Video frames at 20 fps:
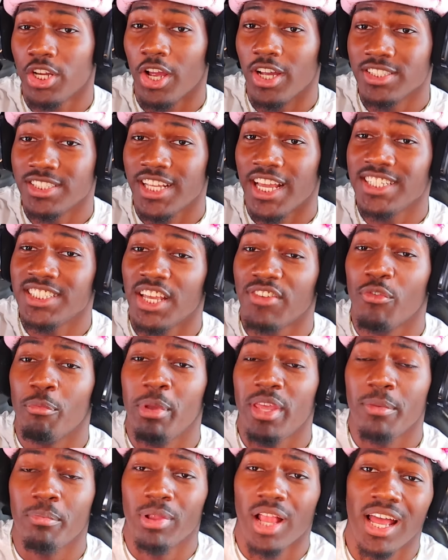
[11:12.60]
stay safe and
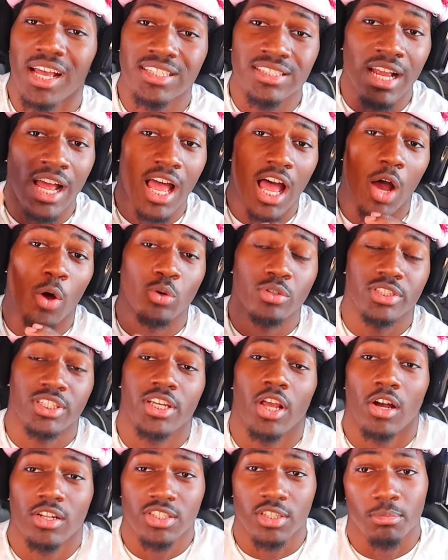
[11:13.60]
be blessed. I will see
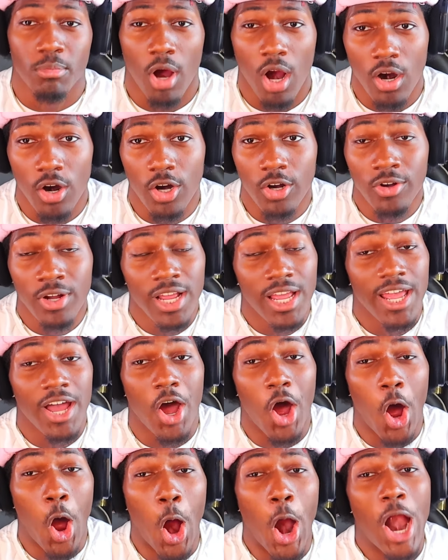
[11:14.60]
y'all tomorrow.
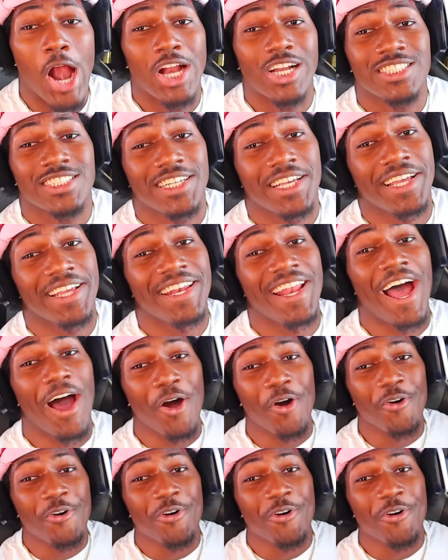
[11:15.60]
RxN out.